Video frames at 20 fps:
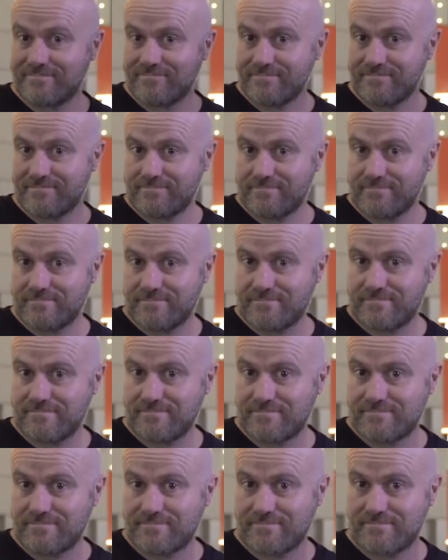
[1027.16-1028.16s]

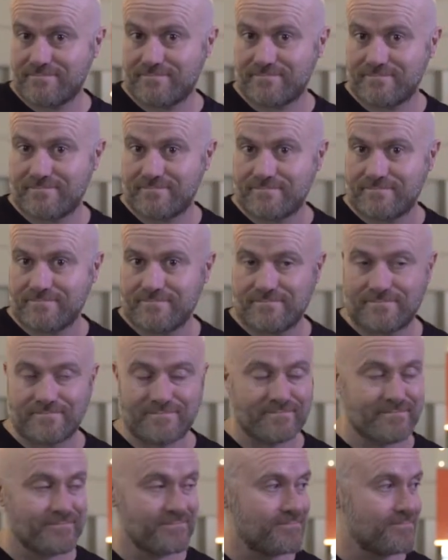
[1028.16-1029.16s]

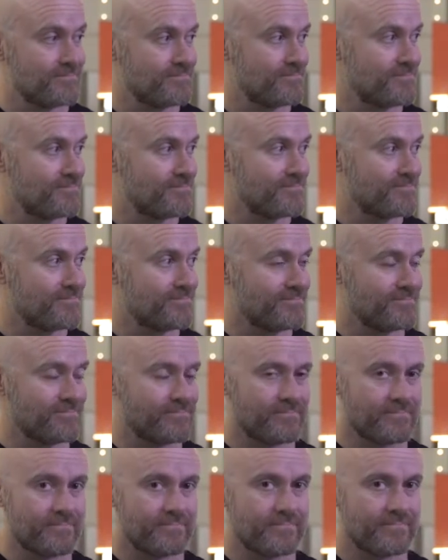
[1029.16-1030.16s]

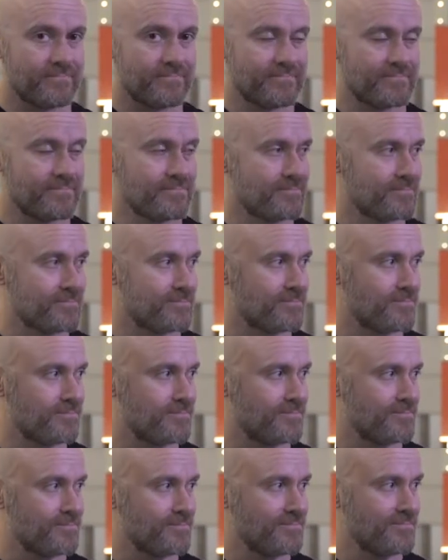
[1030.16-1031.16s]

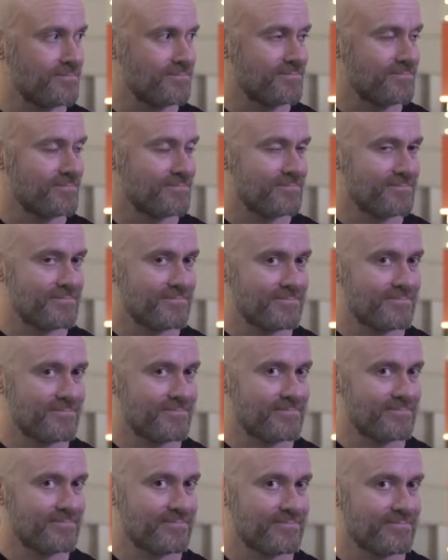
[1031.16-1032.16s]

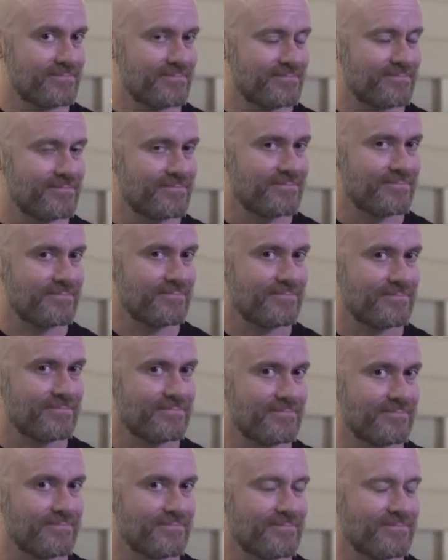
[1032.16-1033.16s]

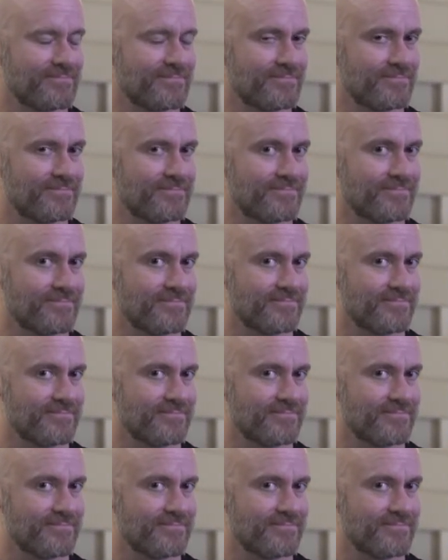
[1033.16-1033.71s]
[no speech]